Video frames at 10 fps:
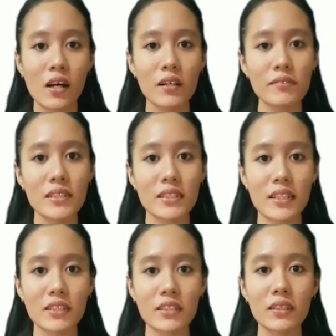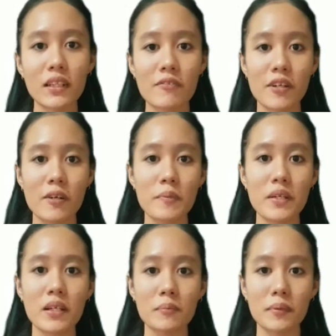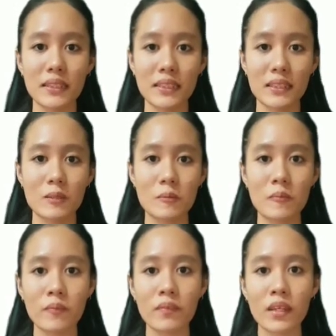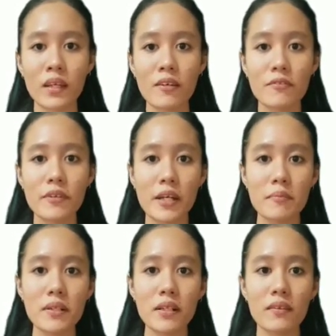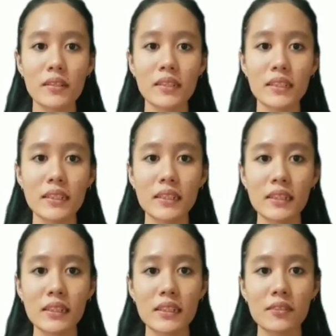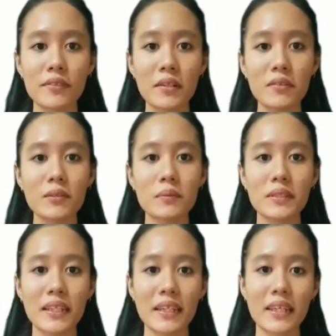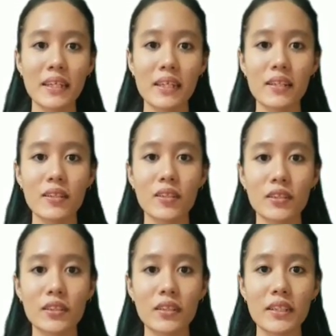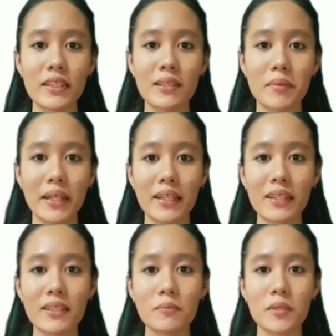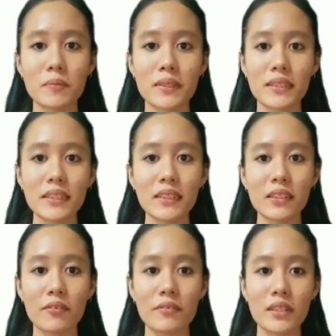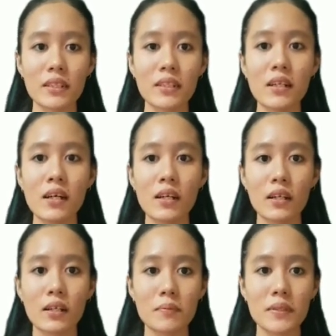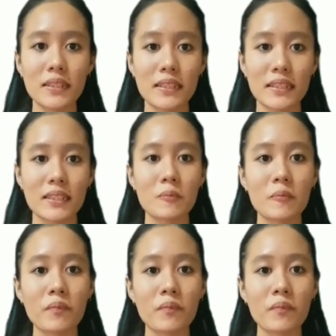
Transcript: of the natural FRP composites. Fiber orientation is found to be the key in controlling the mechanical properties of the composites.